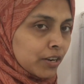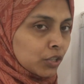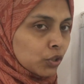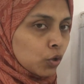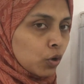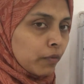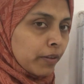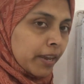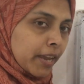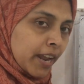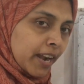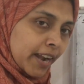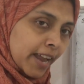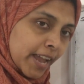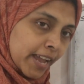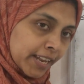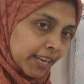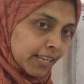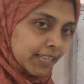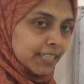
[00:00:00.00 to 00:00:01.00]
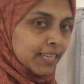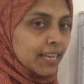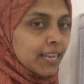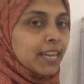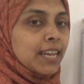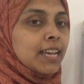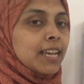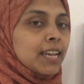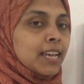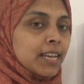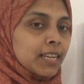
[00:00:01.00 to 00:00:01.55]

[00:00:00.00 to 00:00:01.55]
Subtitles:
So we can directly